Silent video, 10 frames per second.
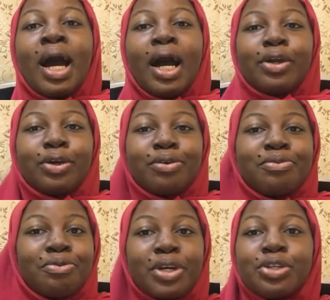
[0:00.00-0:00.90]
and you're
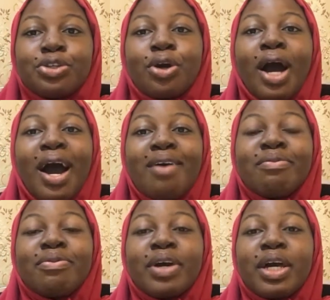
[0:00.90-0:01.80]
afraid you don't
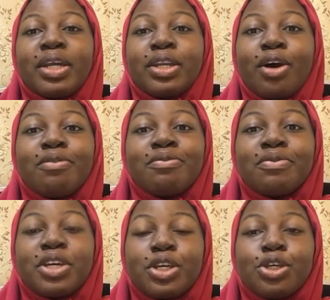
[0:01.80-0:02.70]
have
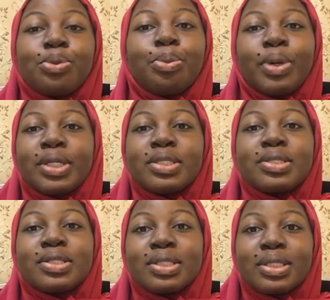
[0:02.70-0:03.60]
enough equipment
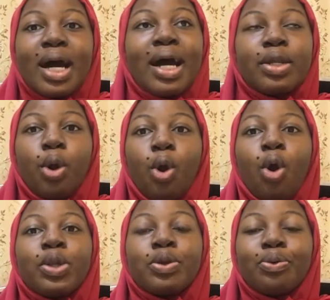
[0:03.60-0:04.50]
to start
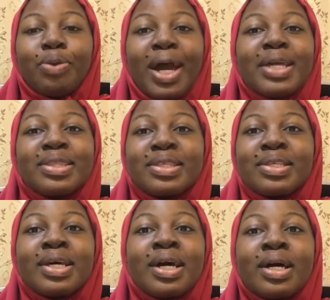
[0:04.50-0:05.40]
or the right
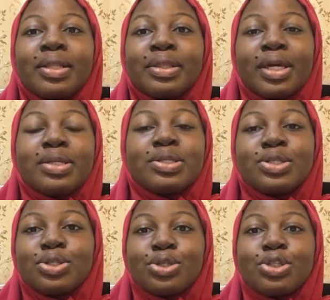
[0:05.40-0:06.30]

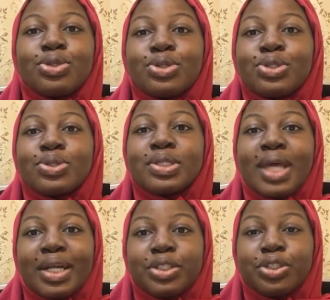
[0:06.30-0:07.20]
things to use to
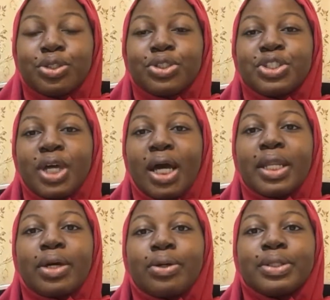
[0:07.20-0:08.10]
start your
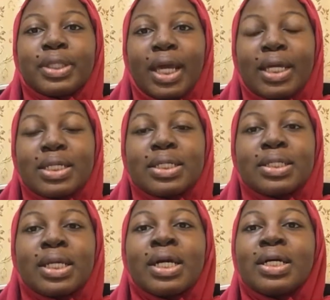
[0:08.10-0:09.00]
channel, then
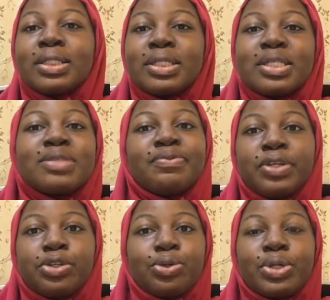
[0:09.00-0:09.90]
this
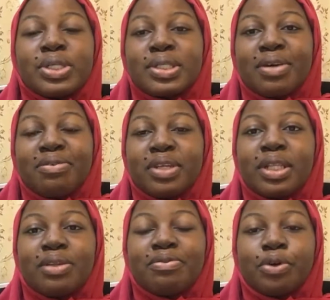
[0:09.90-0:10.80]
video is
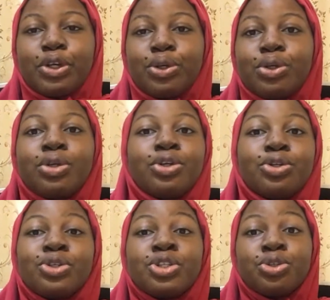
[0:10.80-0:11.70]
definitely for you.
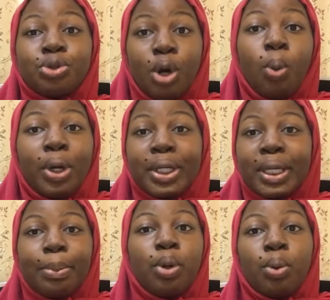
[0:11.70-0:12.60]
You sure want to
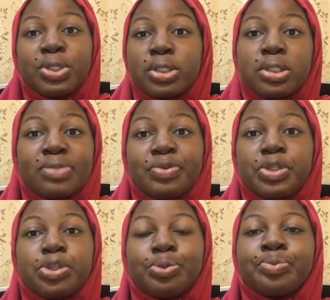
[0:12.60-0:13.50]
keep on watching this
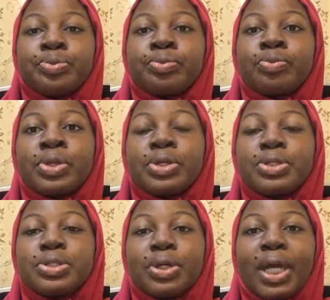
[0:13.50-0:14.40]
video.
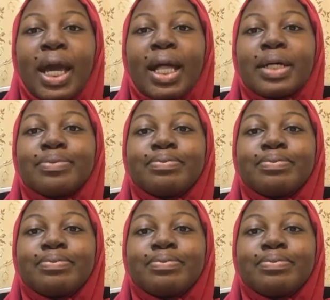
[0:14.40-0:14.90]
So yeah,